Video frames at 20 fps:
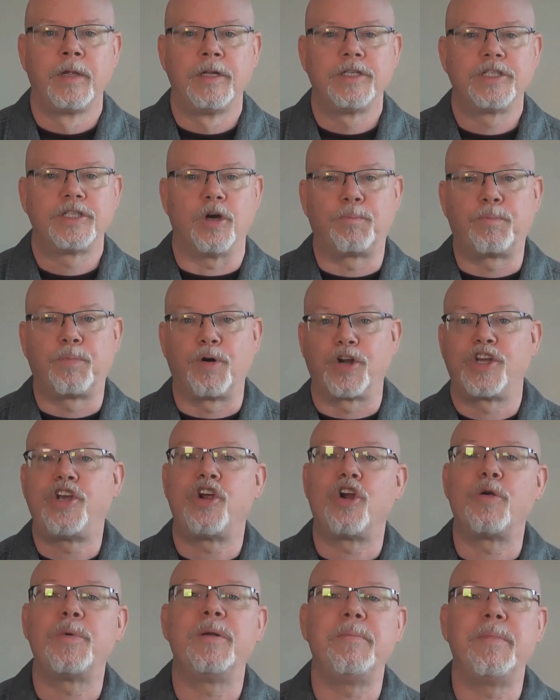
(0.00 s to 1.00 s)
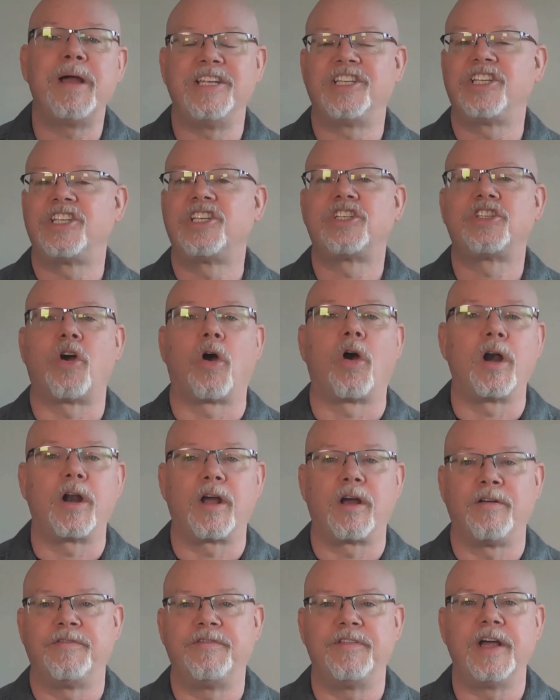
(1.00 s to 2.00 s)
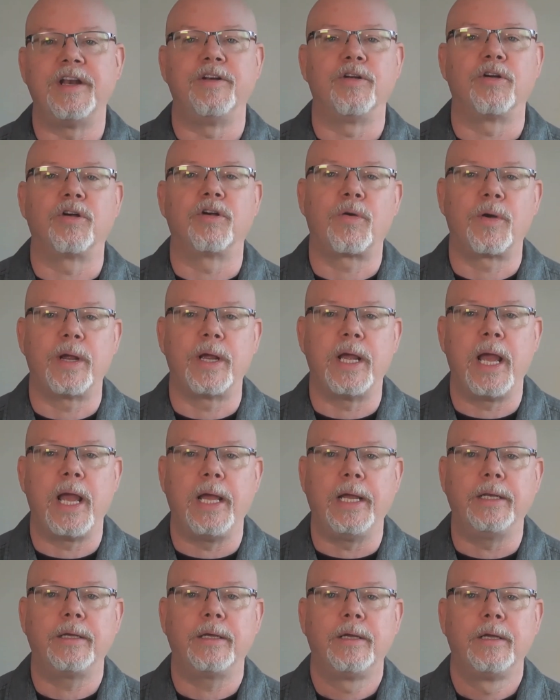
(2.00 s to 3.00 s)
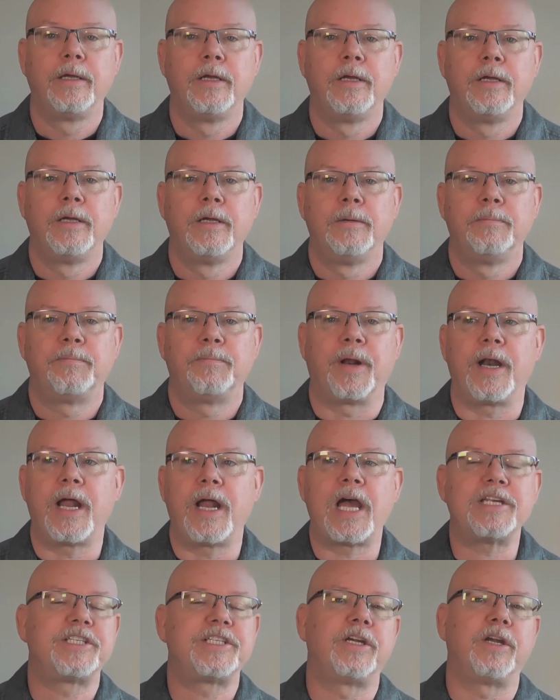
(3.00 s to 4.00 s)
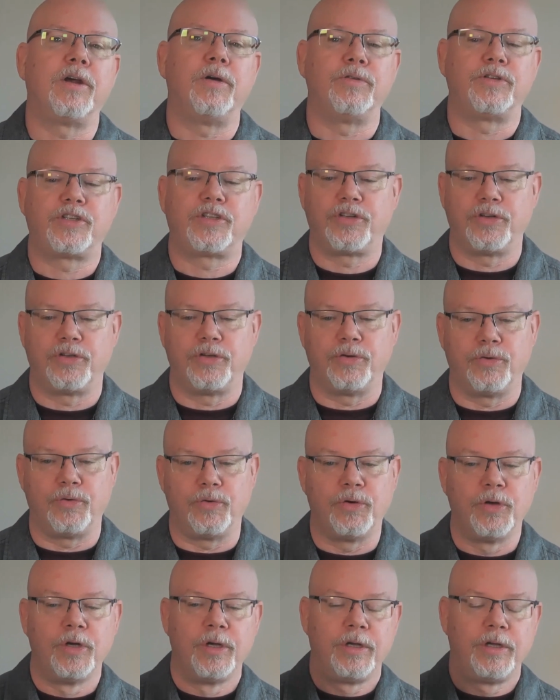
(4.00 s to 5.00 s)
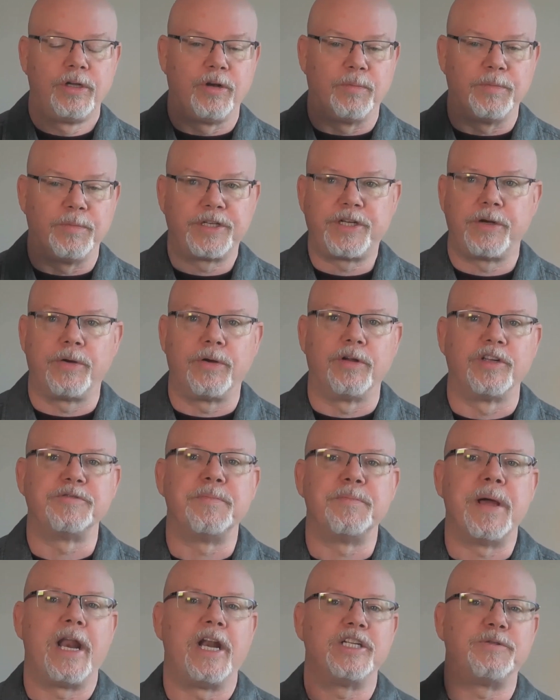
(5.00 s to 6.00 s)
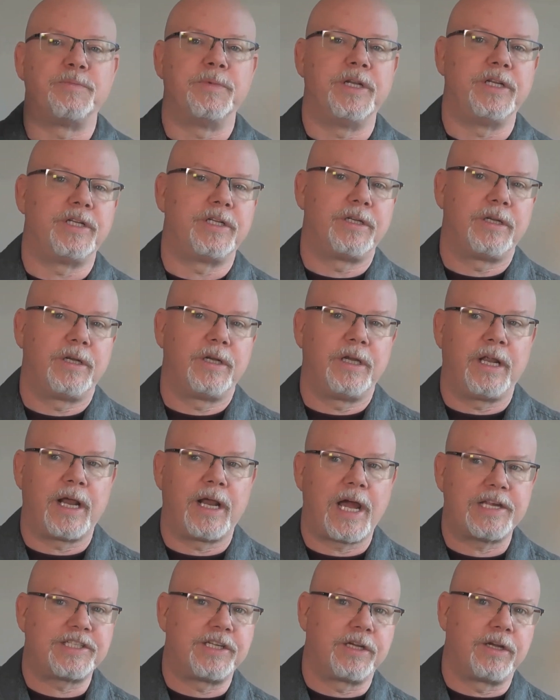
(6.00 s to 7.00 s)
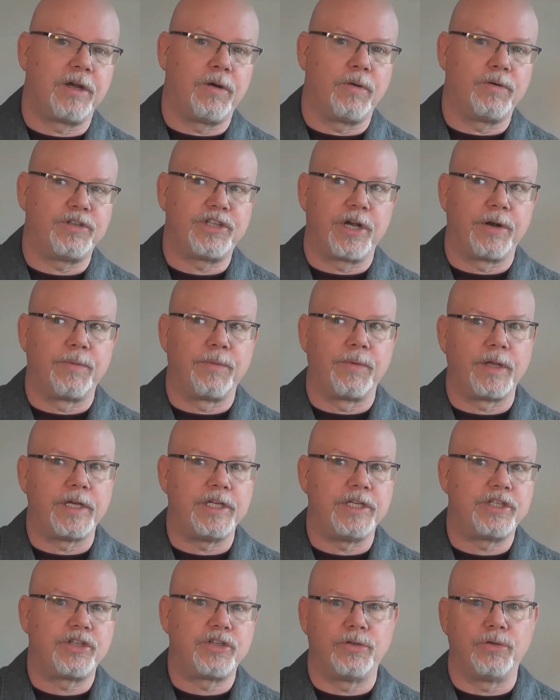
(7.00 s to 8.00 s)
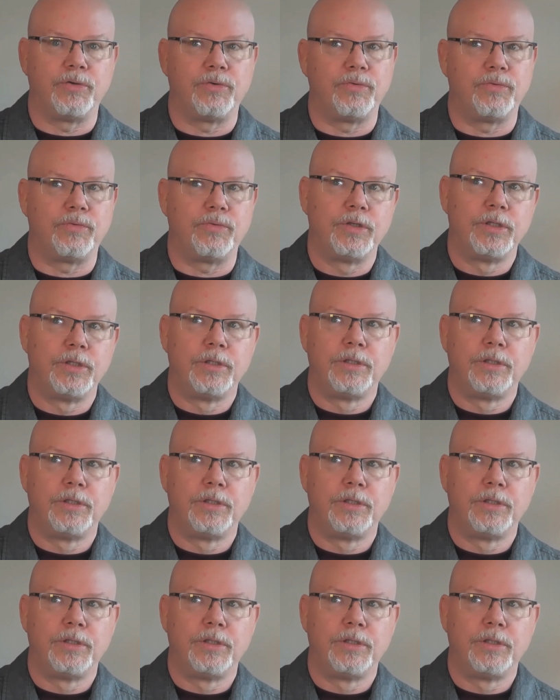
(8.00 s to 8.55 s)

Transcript: So procurement may start a vendor create, but it has to go to your materials management. It has to go generally to